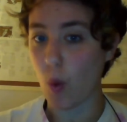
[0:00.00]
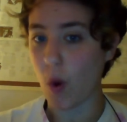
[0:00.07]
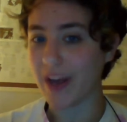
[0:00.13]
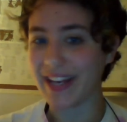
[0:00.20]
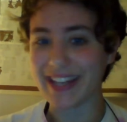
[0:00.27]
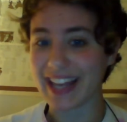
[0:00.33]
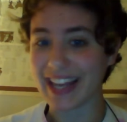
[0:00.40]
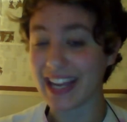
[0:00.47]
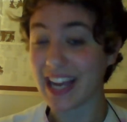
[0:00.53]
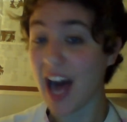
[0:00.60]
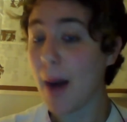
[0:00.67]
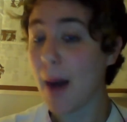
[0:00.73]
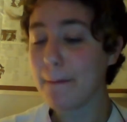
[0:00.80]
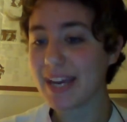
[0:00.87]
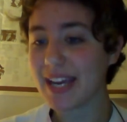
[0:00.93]
won in like
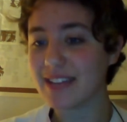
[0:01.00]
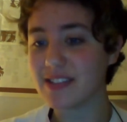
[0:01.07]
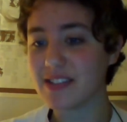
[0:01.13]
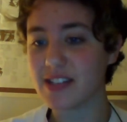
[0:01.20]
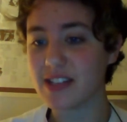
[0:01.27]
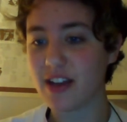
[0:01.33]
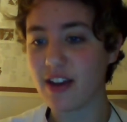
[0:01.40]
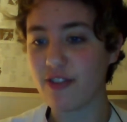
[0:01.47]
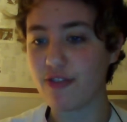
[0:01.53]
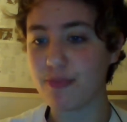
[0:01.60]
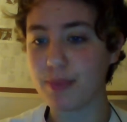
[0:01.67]
combat and stuff,